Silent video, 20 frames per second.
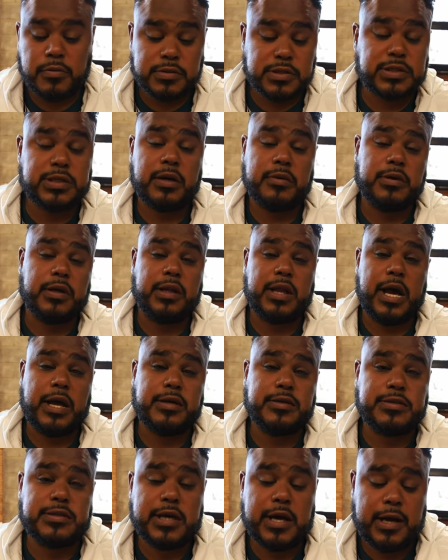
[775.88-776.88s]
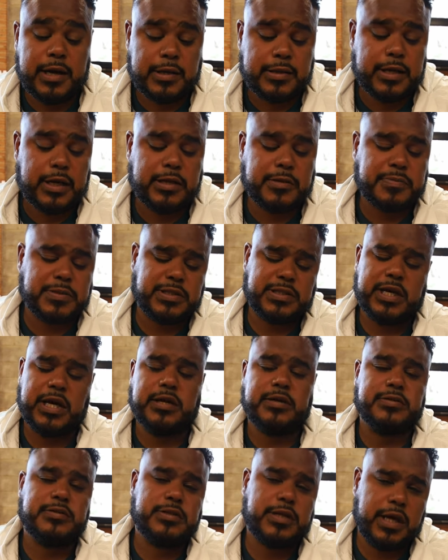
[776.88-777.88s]
it's on the lighter side. I think the
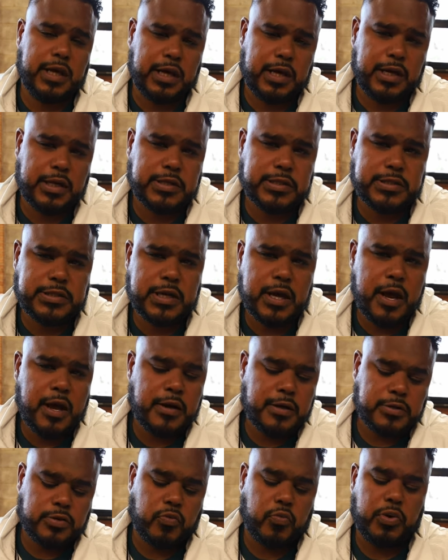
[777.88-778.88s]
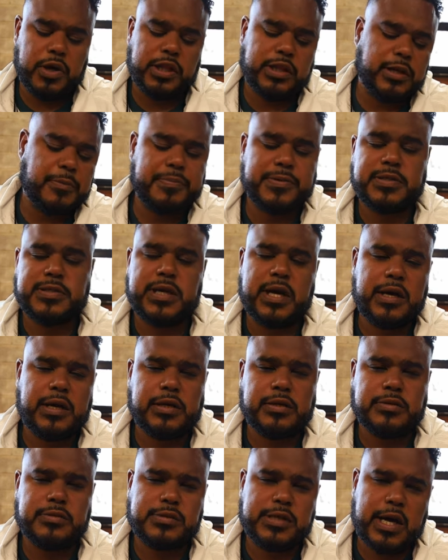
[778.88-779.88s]
potato skins with the
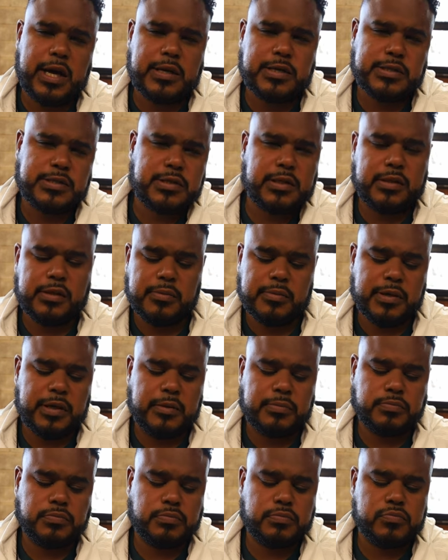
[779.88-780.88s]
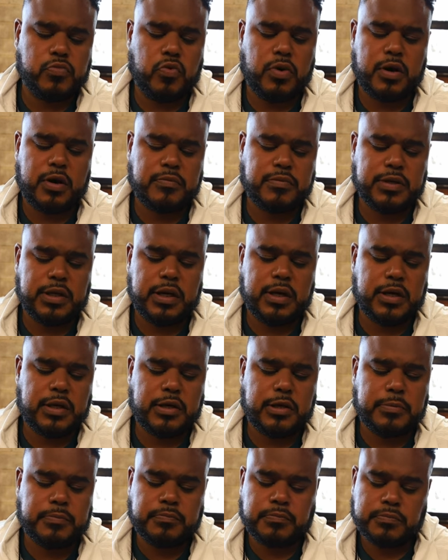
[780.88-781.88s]
potatoes add just a little bit more of a
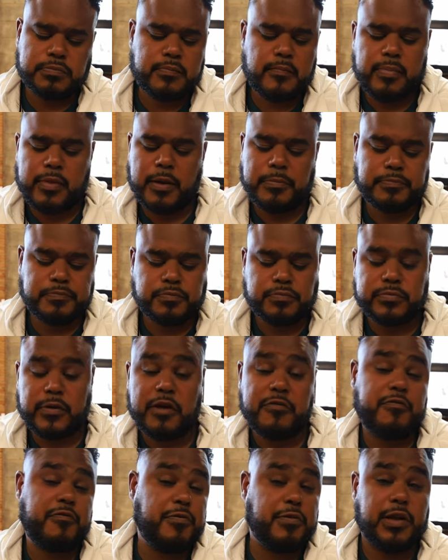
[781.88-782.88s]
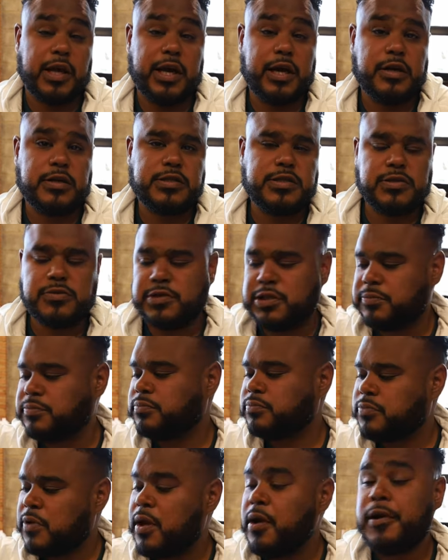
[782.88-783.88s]
um, flair to it.
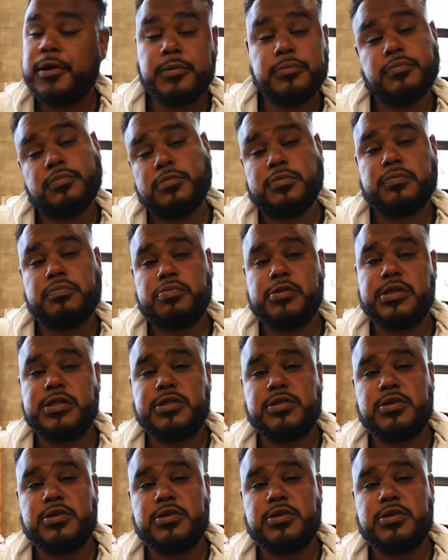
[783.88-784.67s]
It's pretty